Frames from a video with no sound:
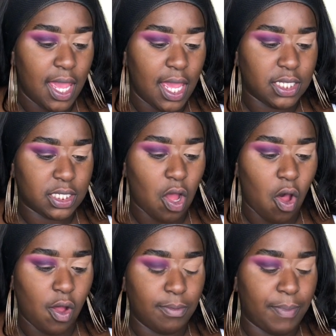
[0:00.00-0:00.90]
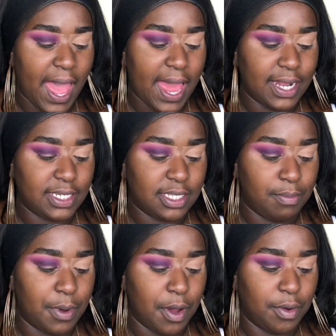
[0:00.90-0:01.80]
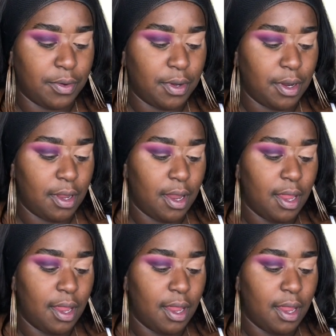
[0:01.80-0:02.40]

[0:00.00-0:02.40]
It's called Bad to the Bone,